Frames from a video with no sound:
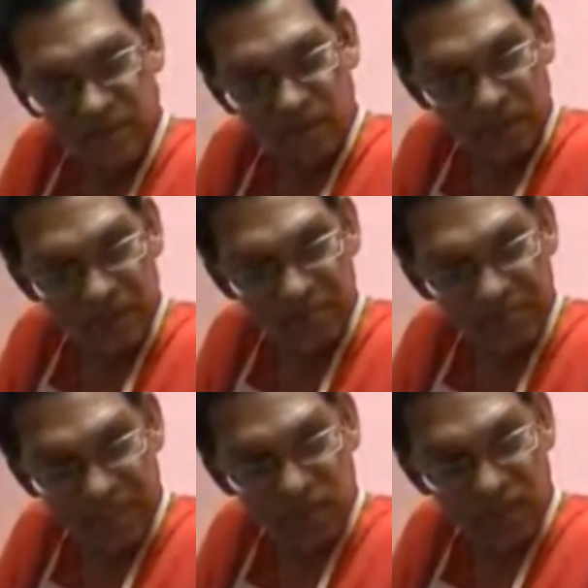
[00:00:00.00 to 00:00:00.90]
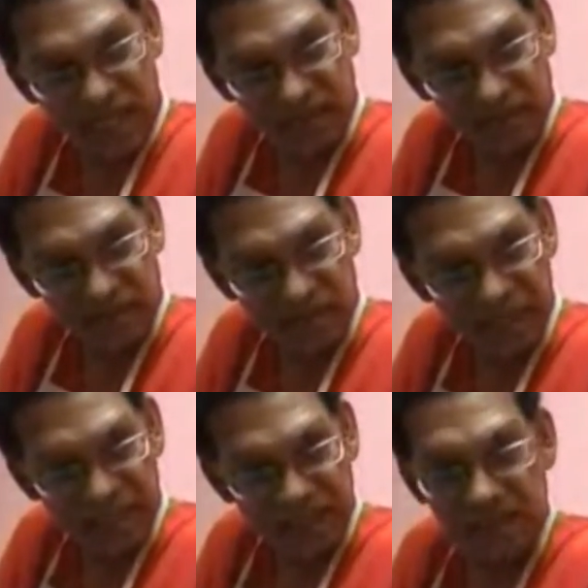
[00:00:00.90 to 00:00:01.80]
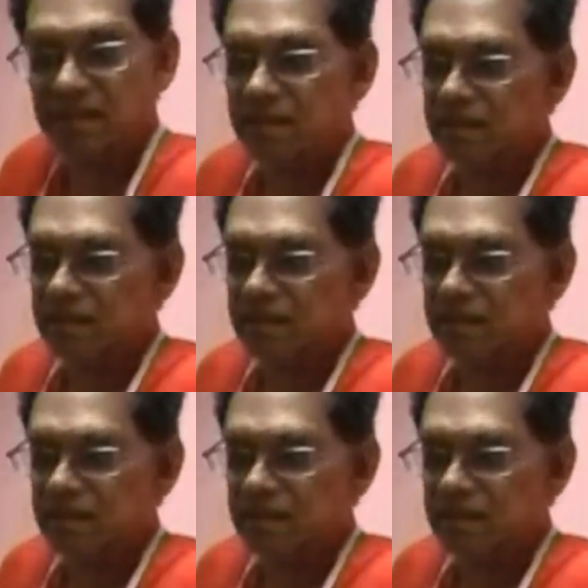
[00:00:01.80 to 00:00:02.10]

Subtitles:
called a mediolateral plane.